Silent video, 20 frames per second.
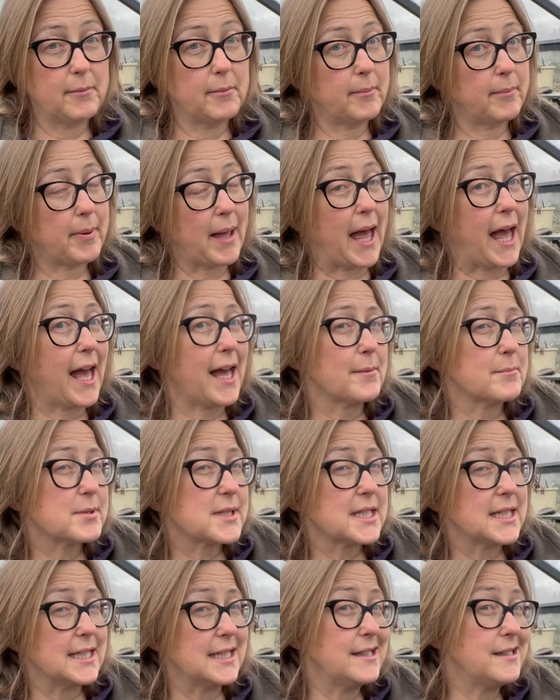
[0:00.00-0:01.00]
Perhaps
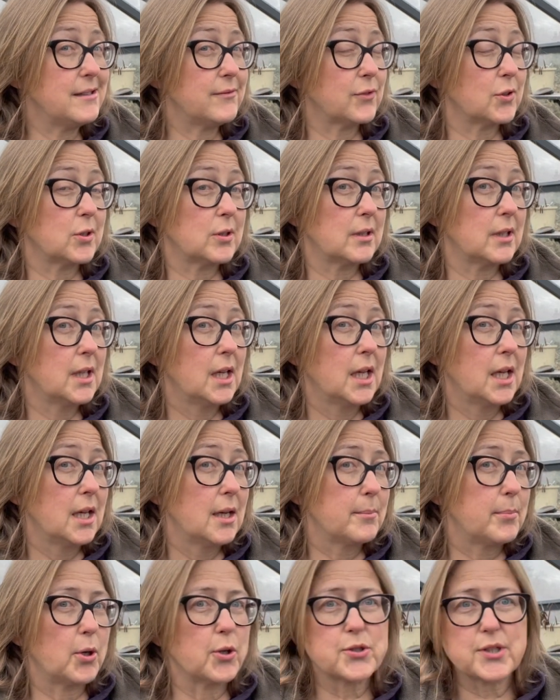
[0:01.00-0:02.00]
even
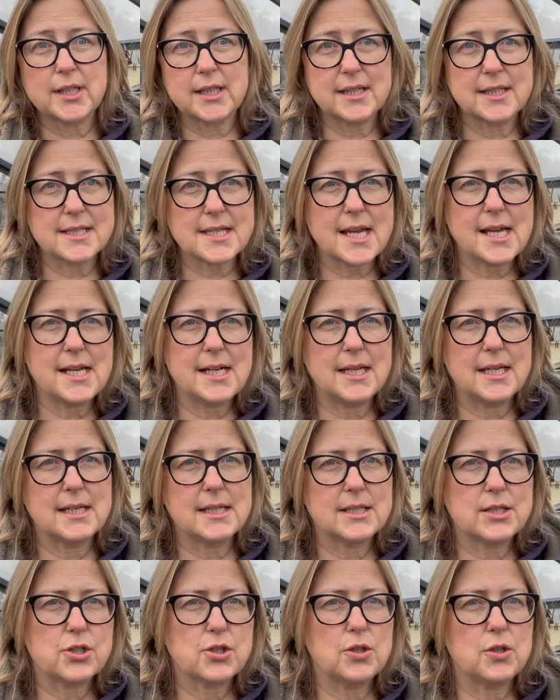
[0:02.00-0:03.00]
potting the dahlia
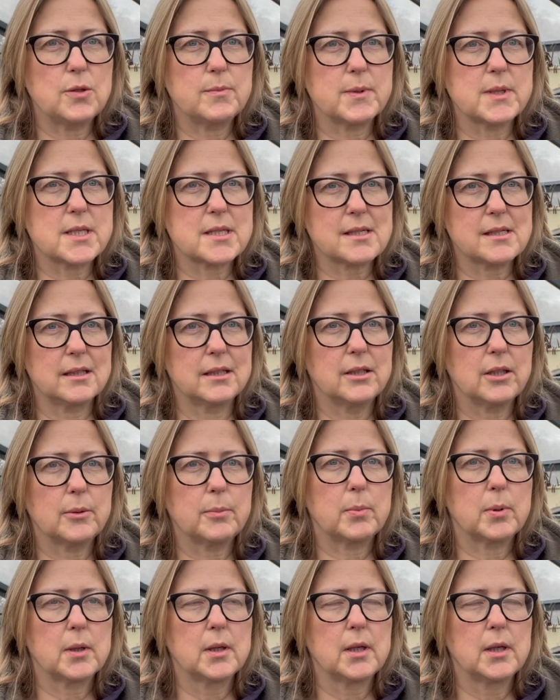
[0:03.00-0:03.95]
tubers up